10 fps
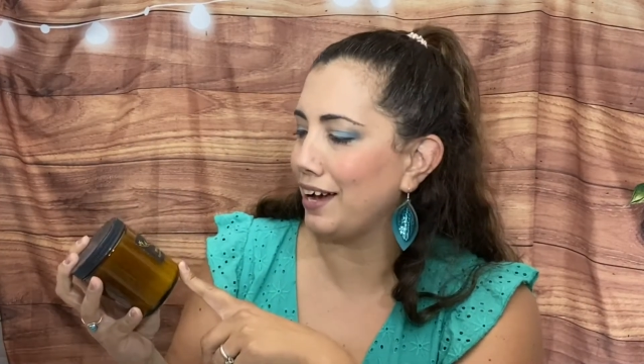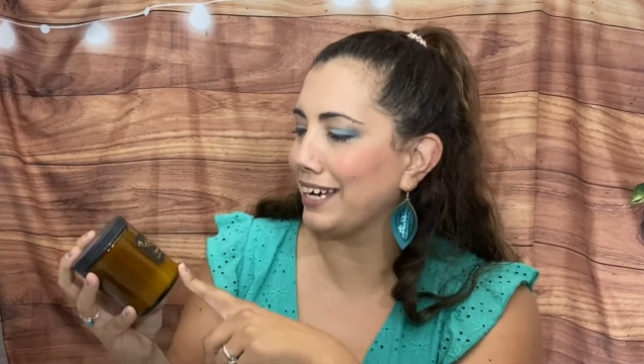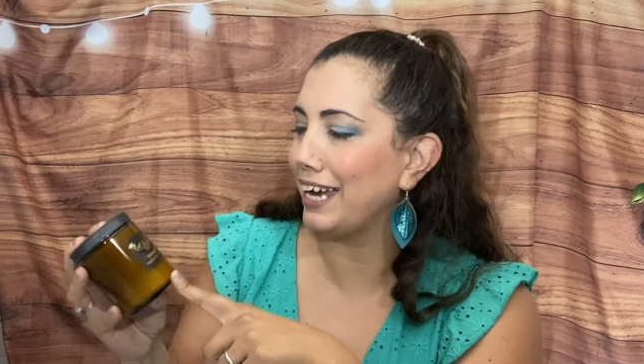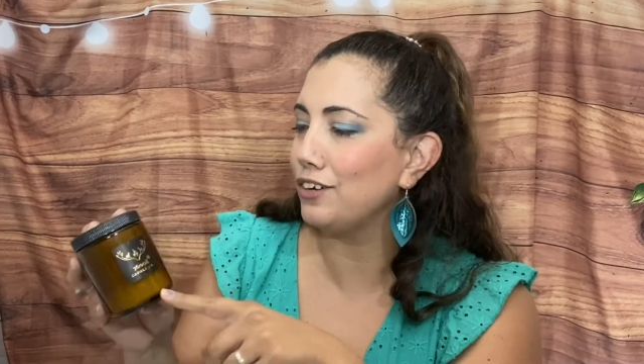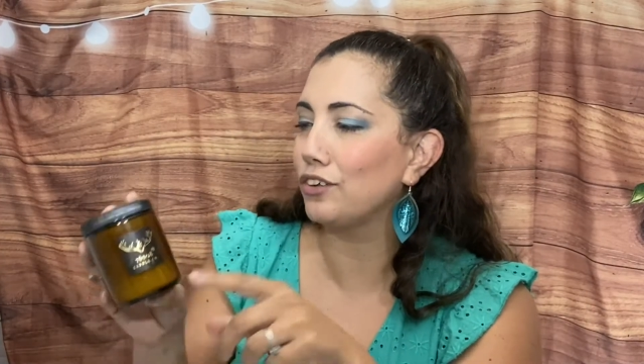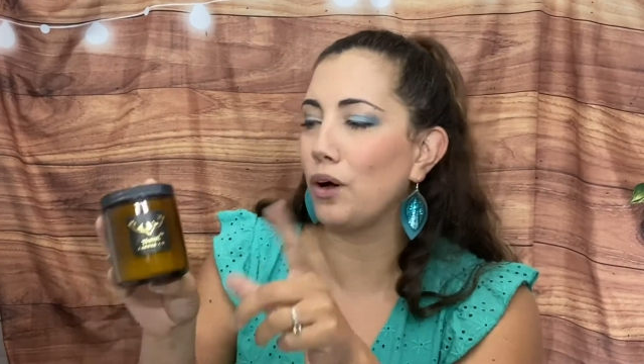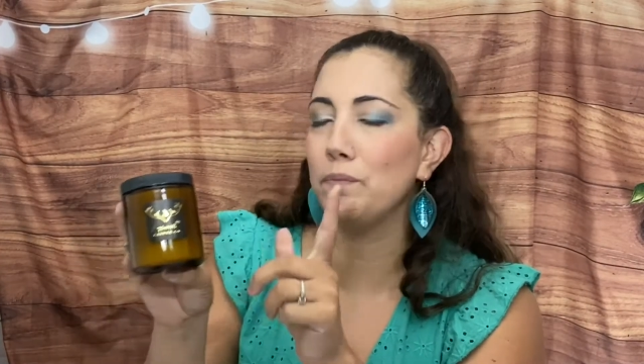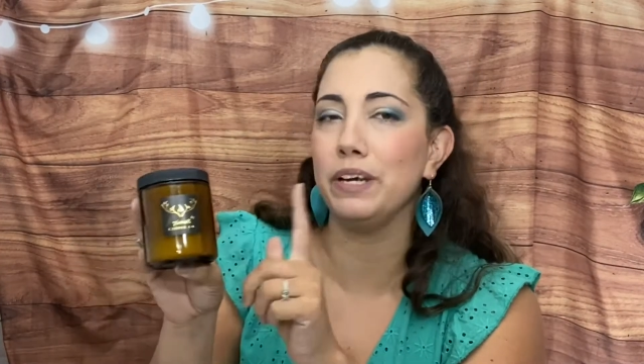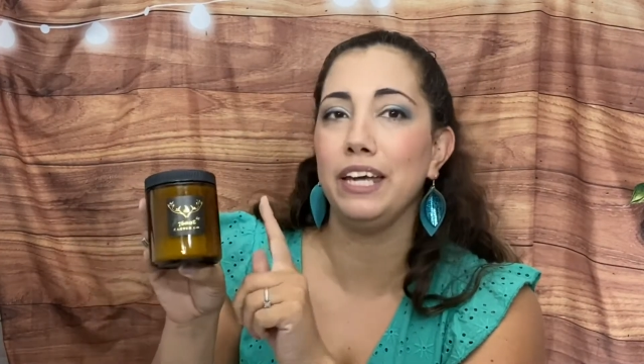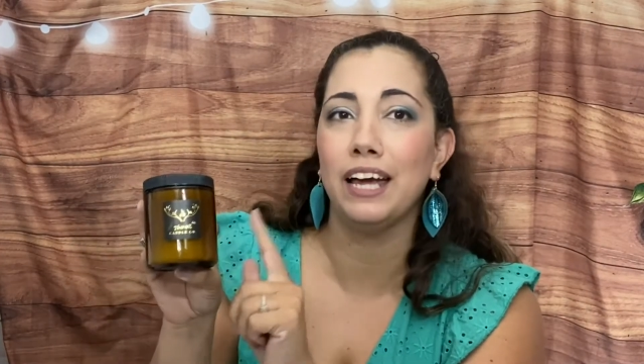Candle
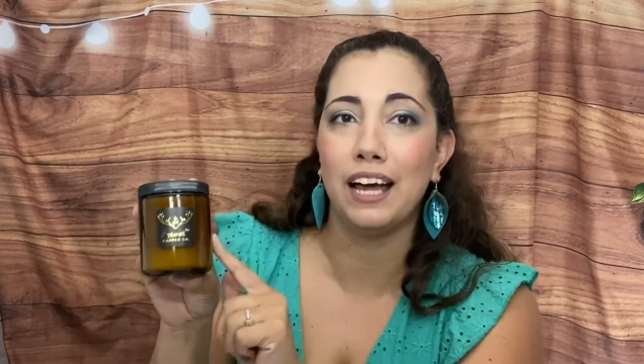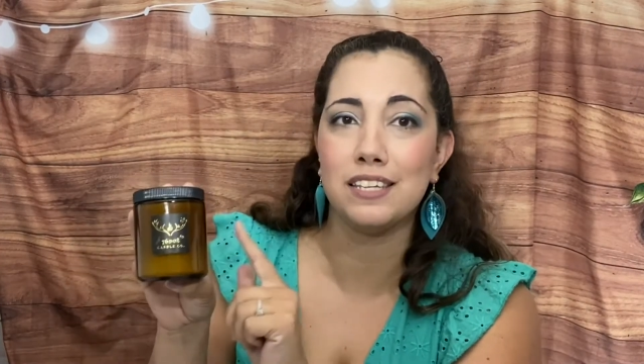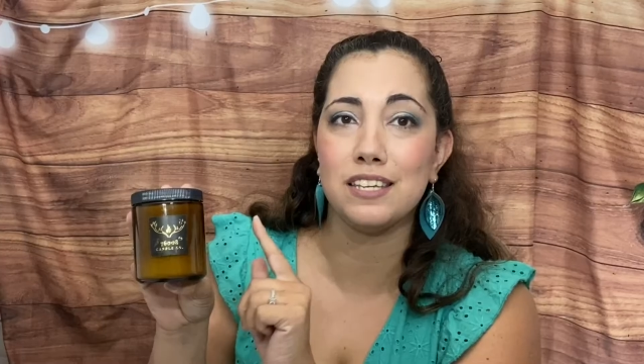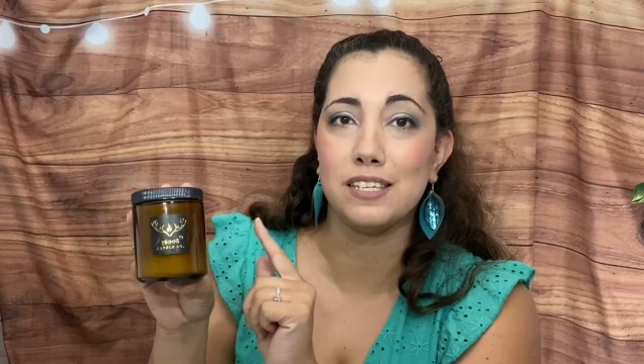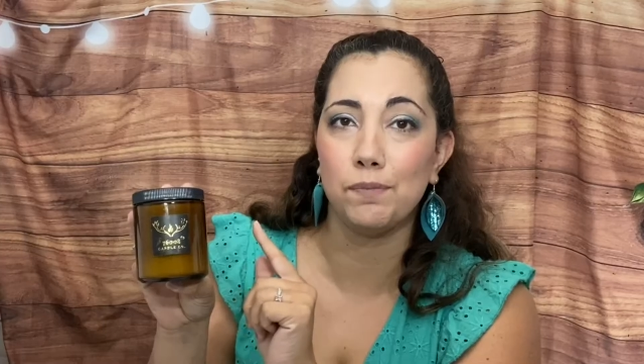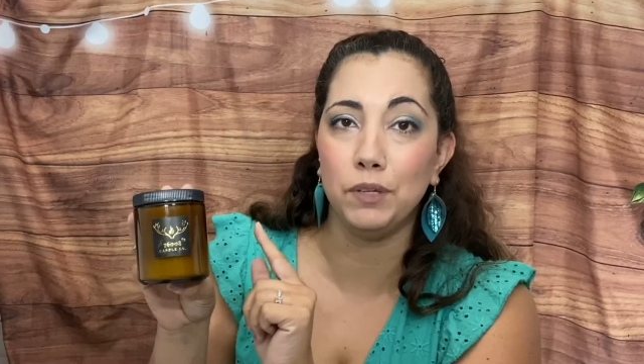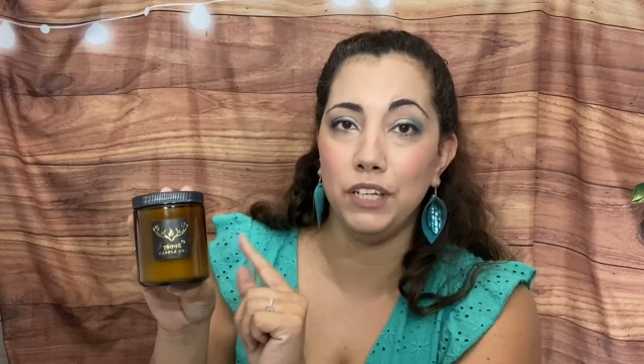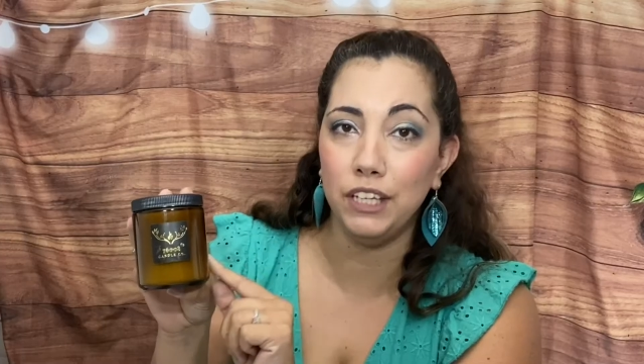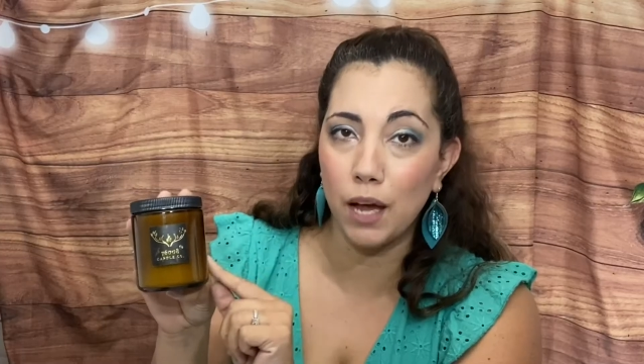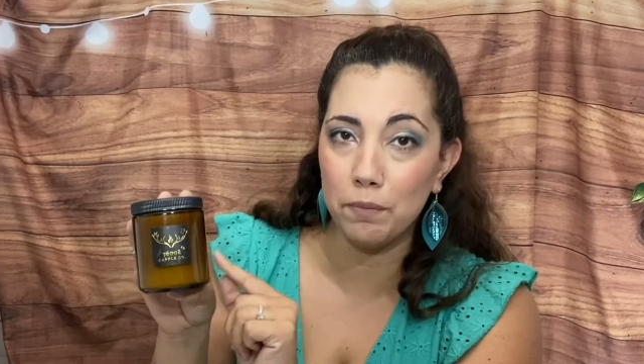Company has some
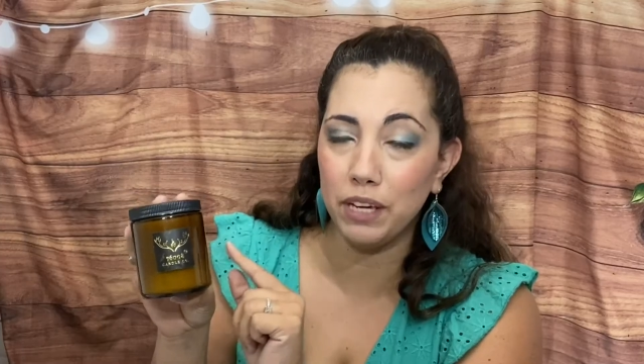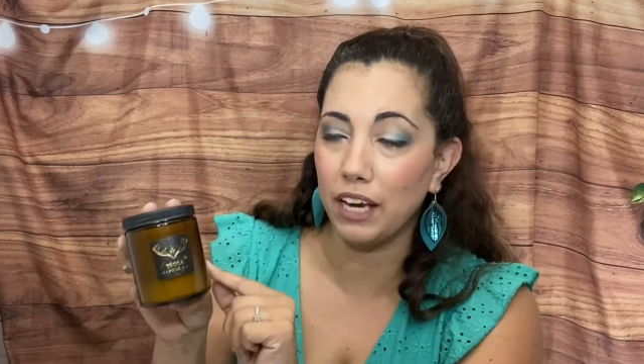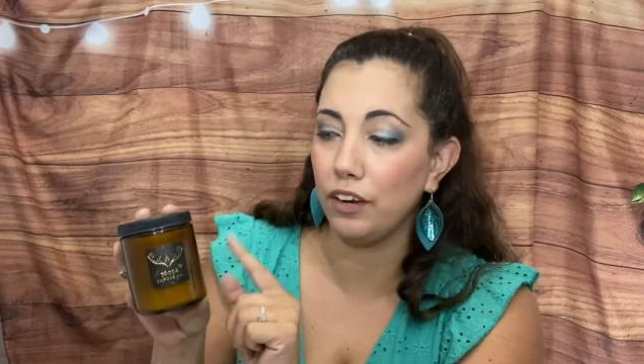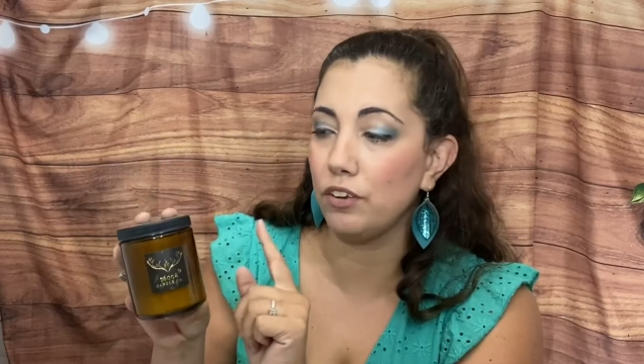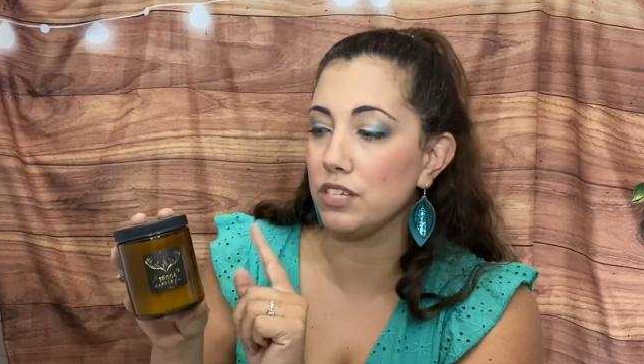yummy candles.